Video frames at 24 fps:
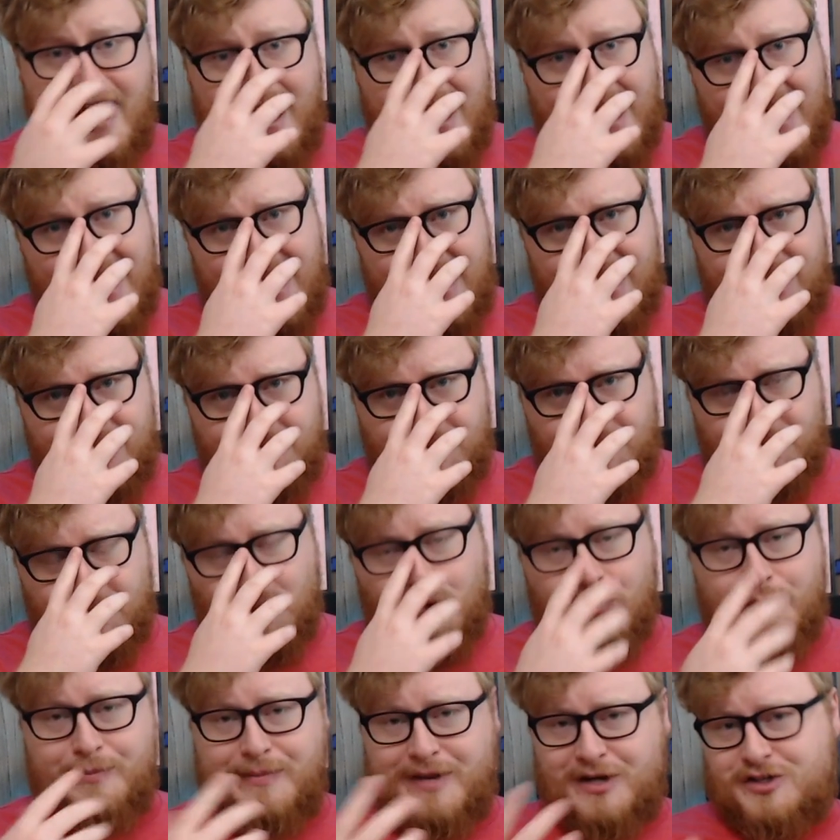and
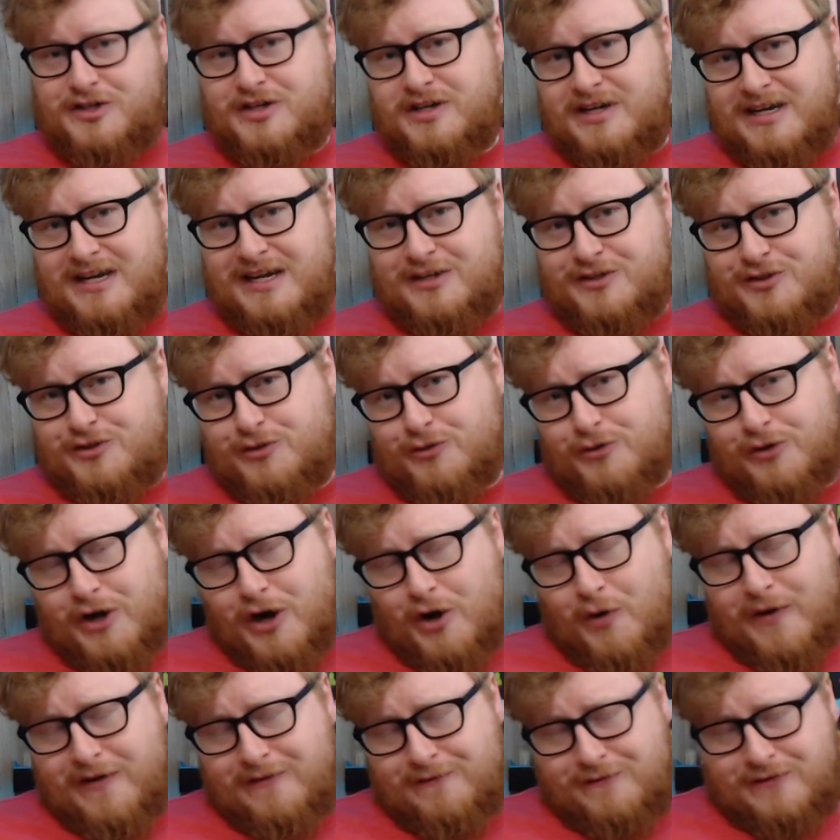your mission is to
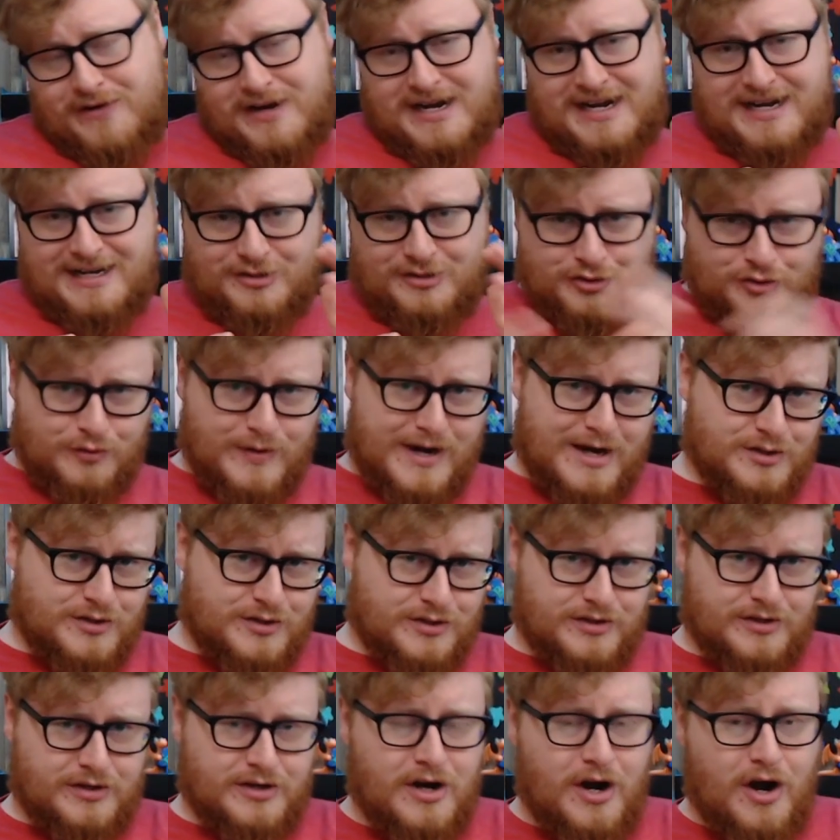go and find
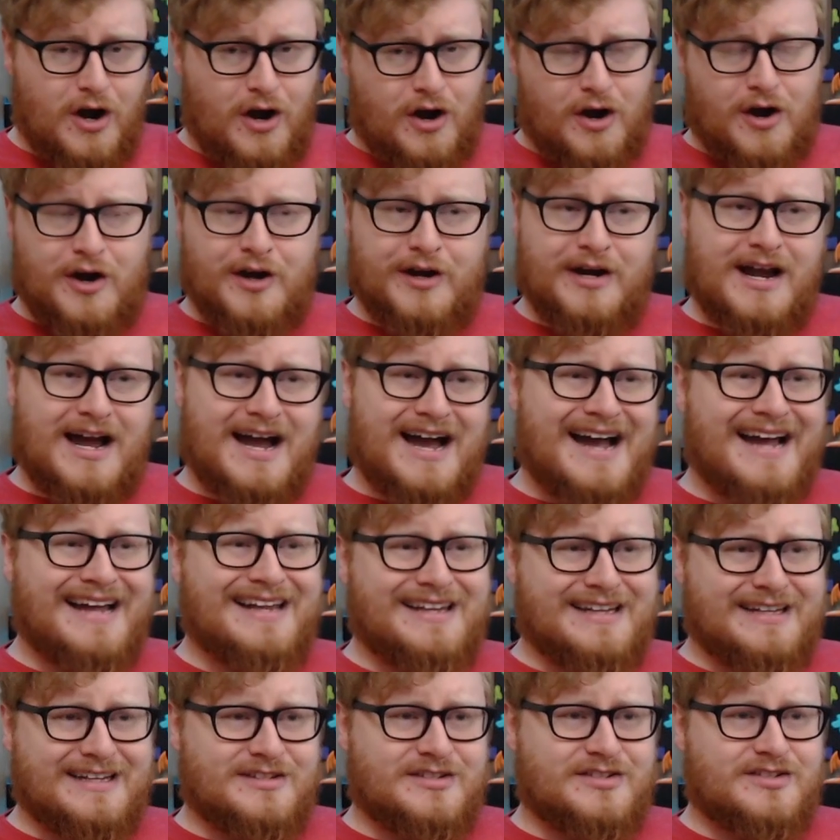treasure on
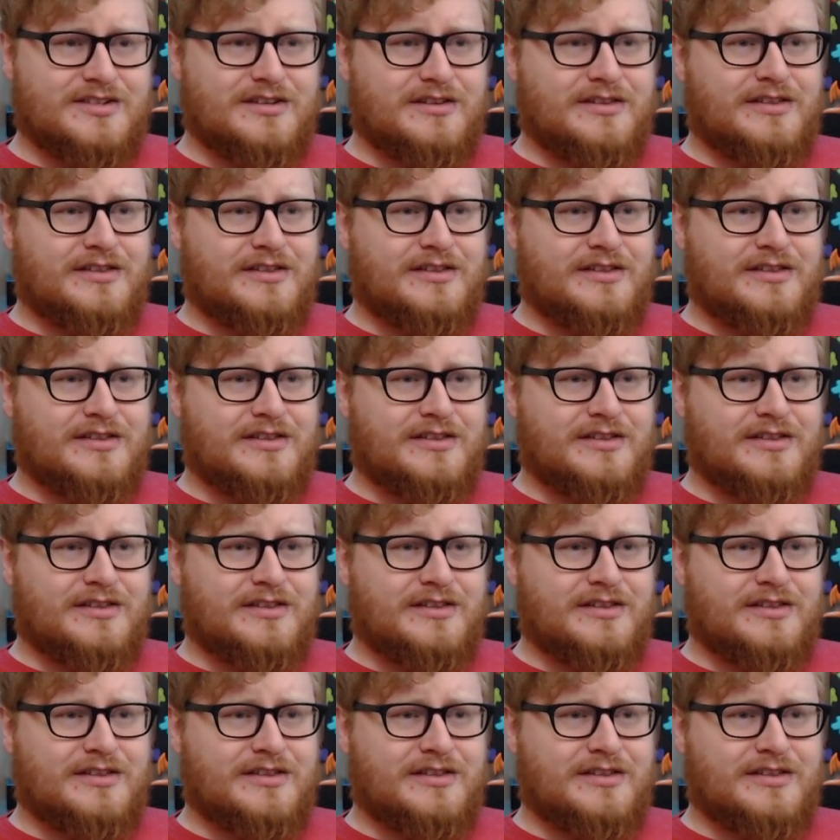islands.